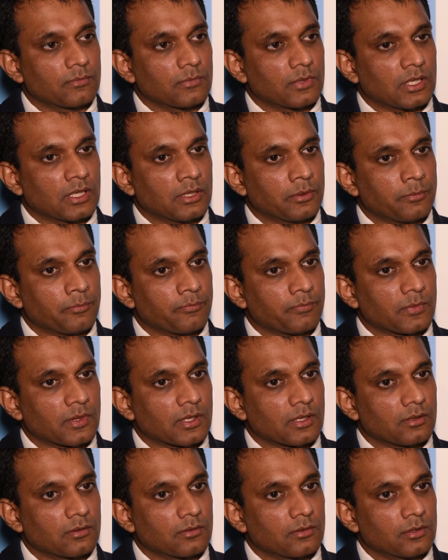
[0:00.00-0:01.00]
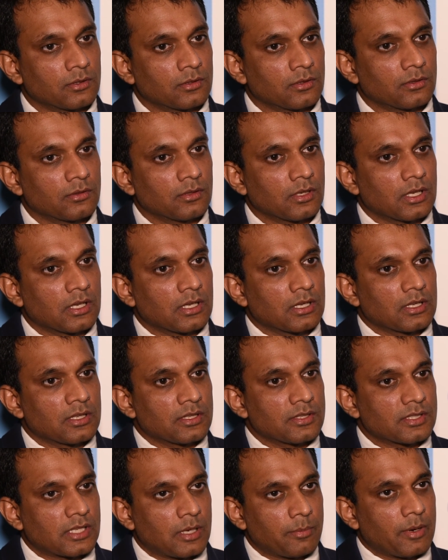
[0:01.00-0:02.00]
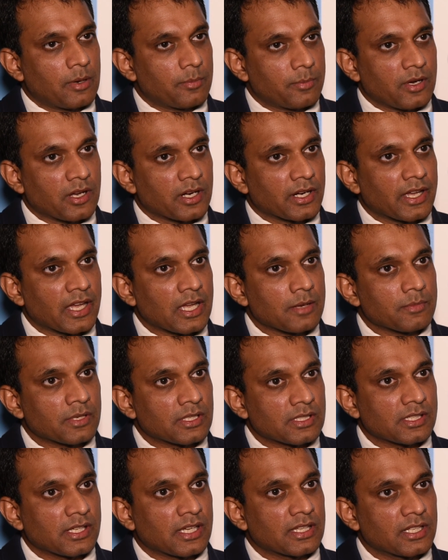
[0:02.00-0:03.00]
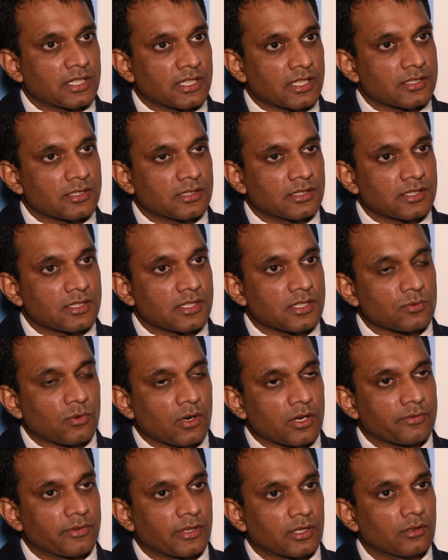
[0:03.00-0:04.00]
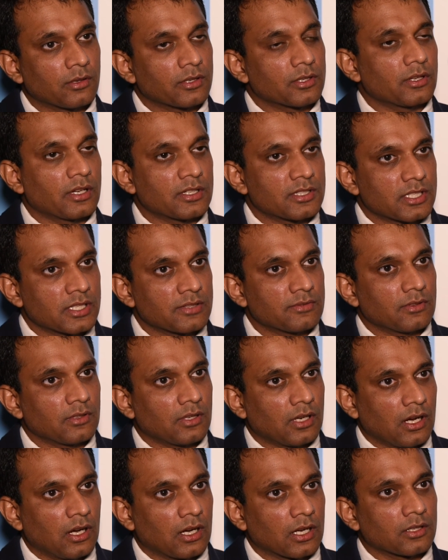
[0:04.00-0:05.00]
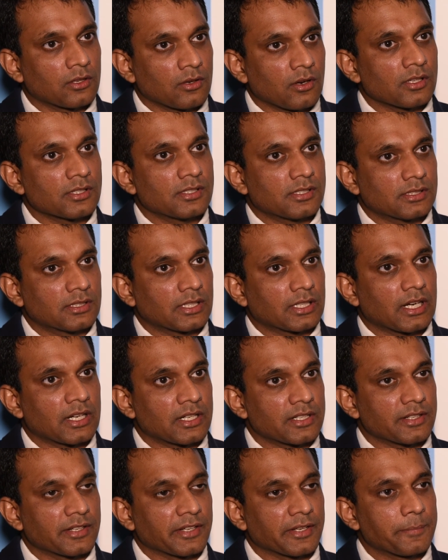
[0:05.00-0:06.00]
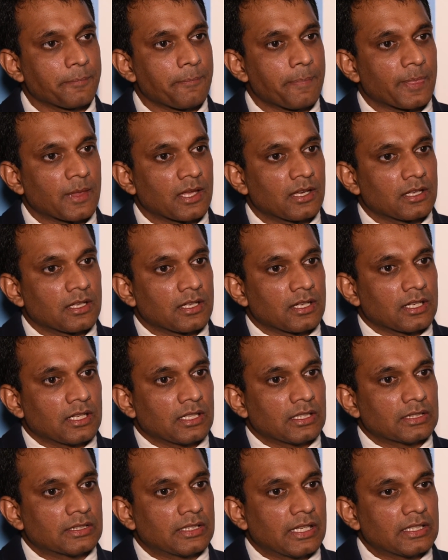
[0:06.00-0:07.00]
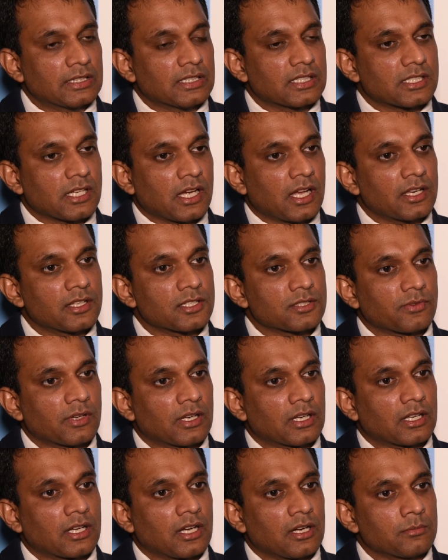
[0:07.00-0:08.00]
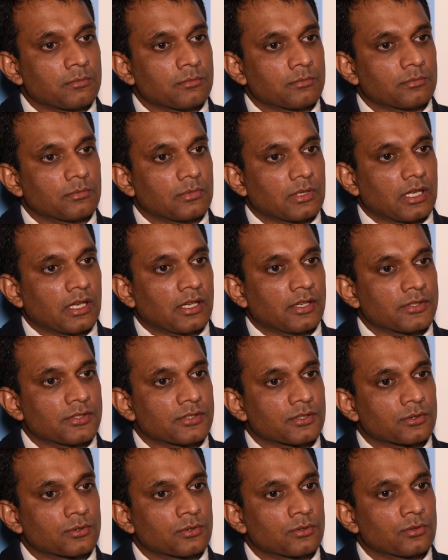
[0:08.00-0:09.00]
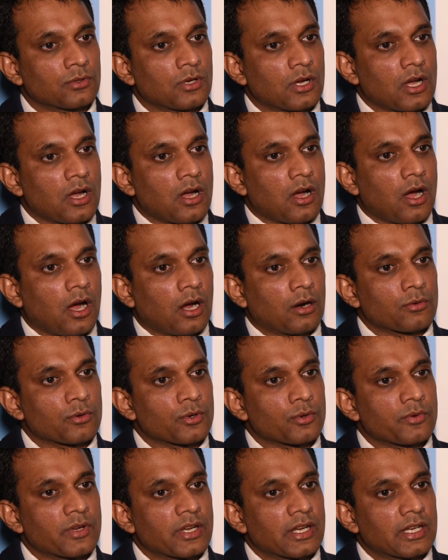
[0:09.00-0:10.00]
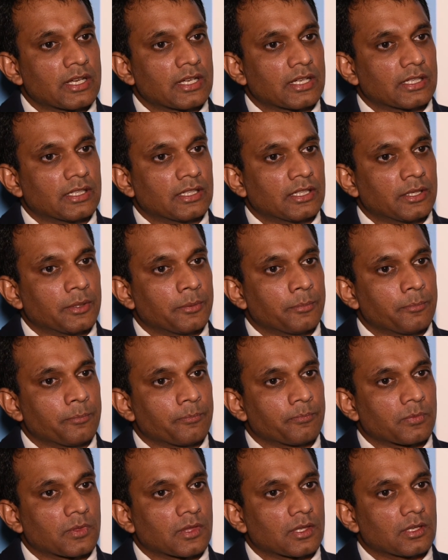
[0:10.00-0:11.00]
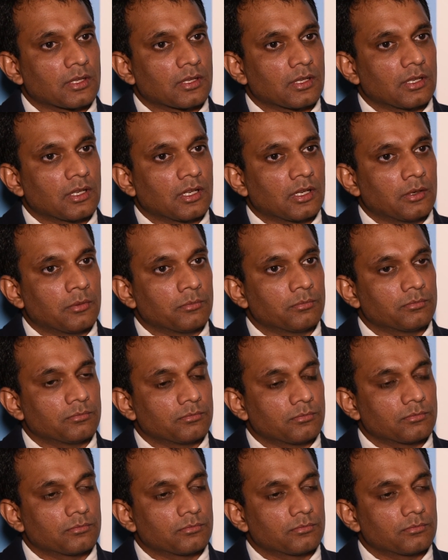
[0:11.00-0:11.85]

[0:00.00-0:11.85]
um, you know, step up our game and say that is this is what we are going to achieve across the country then the challenge will come as to how do we um, um,